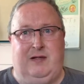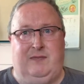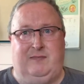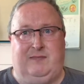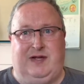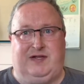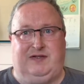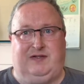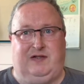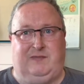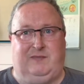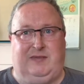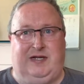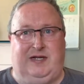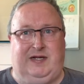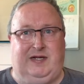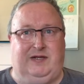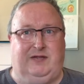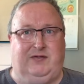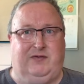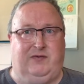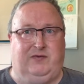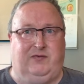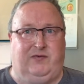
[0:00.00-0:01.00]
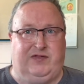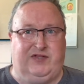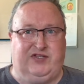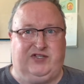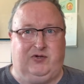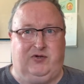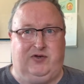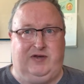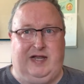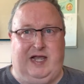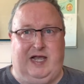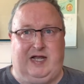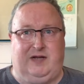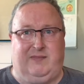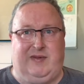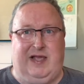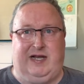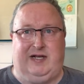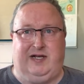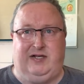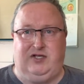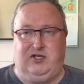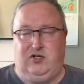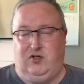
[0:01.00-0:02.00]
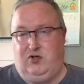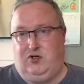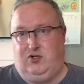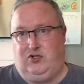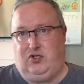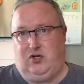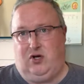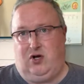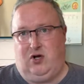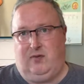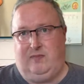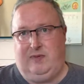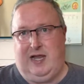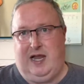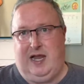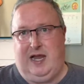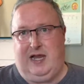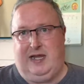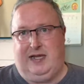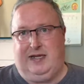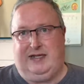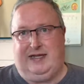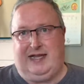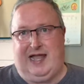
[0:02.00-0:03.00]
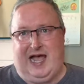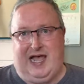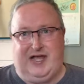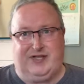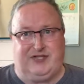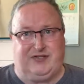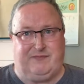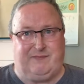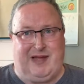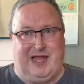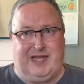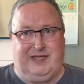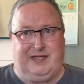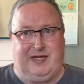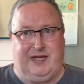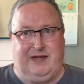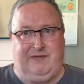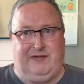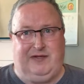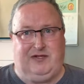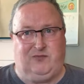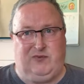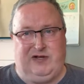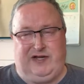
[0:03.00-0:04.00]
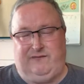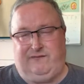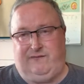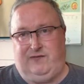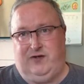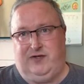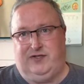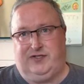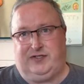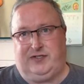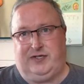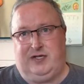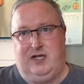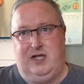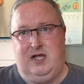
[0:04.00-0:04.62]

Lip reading: basically been doing all the sorting out about a new job, and last Monday the 21st